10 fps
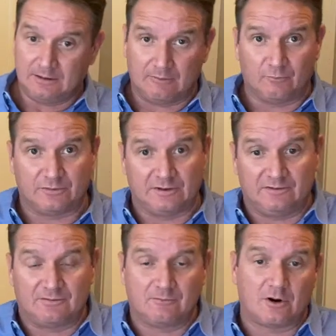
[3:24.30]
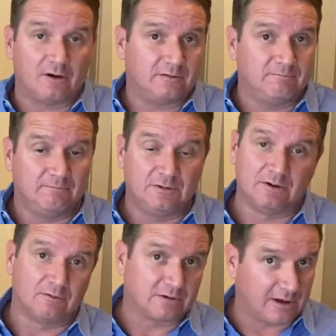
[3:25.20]
with an eSIM card, you
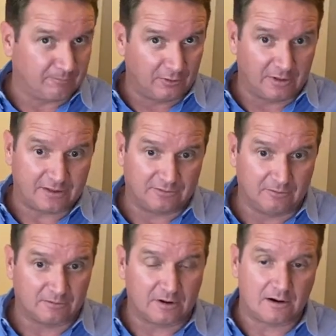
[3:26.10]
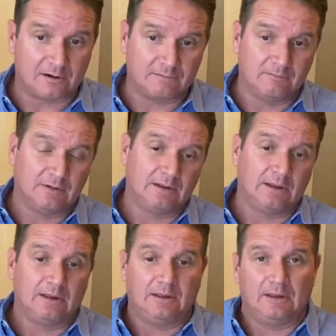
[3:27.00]
don't got to pull out the old card,
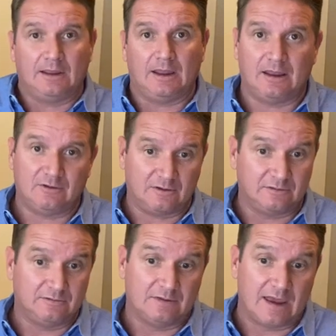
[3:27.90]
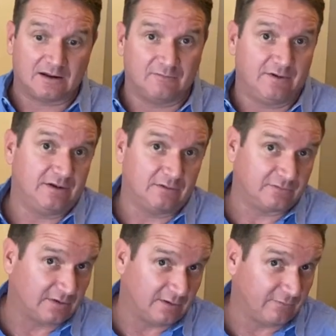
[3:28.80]
and you can activate it
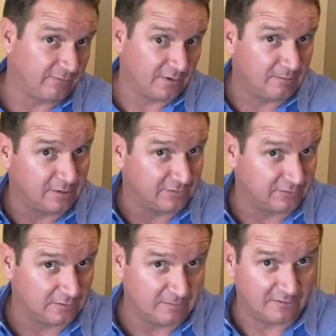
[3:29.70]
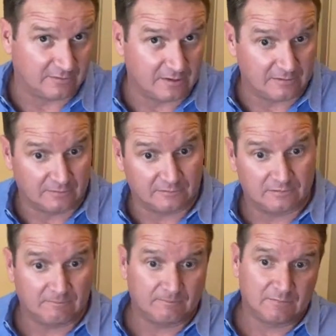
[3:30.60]
yourself if you're on one of those three major carriers.
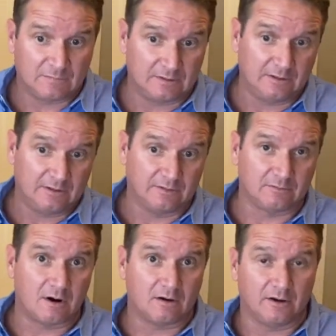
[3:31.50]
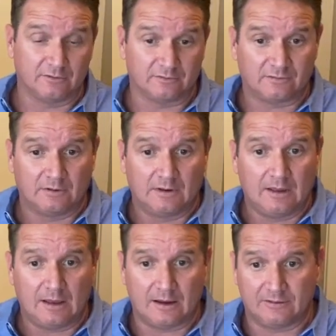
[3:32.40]
There are others
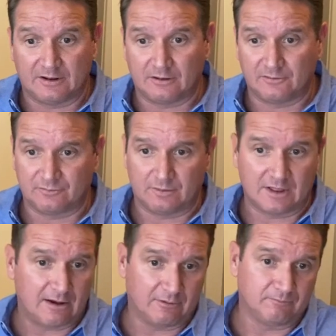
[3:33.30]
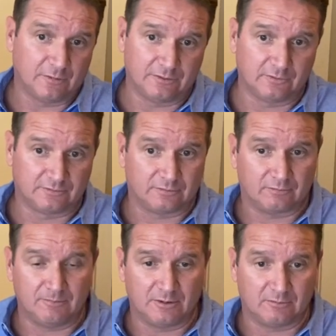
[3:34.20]
that also allow it, but those
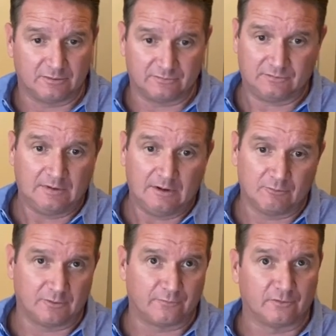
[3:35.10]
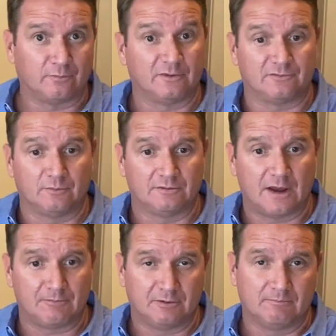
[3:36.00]
three big ones were the first ones to
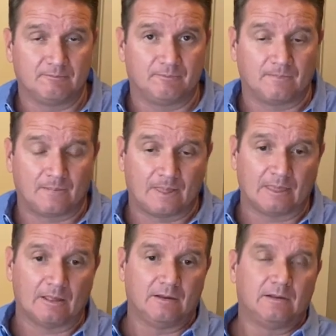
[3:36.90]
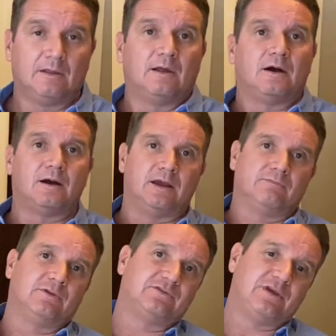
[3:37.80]
adopt it. All right,
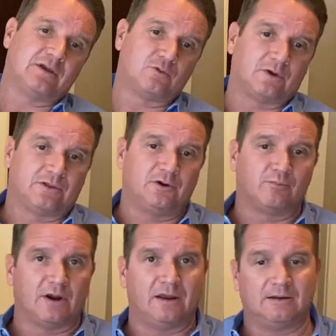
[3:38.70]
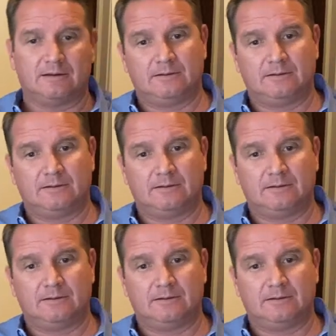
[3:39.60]
let's take a quick little break.